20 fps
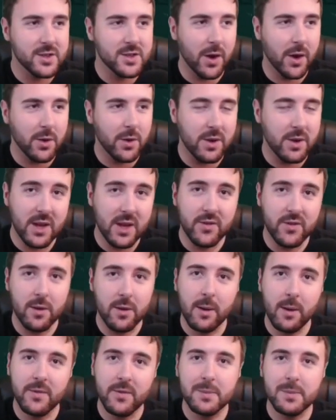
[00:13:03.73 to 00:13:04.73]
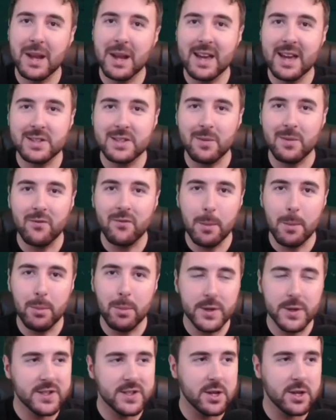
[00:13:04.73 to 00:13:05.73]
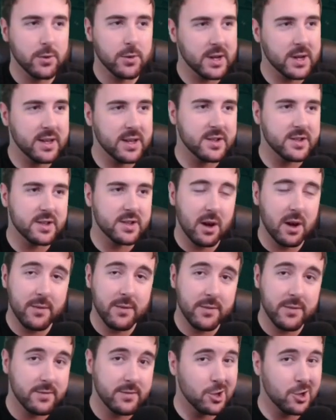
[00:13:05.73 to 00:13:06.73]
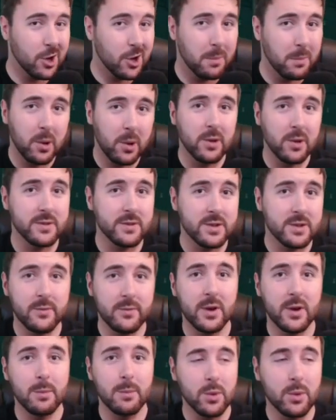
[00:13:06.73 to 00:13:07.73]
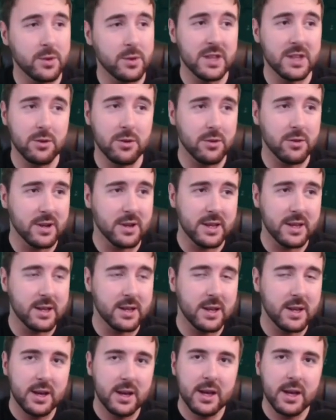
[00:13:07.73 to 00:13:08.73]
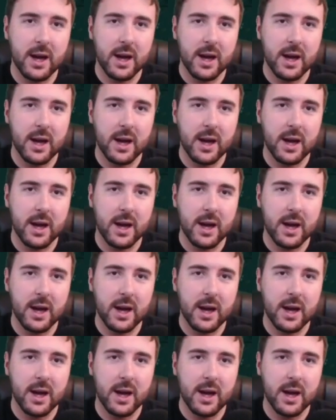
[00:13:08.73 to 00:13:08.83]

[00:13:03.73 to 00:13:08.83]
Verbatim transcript: So if you're up for playing some FUMBBL Secret League stuff, jump on to FUMBBL Secret League.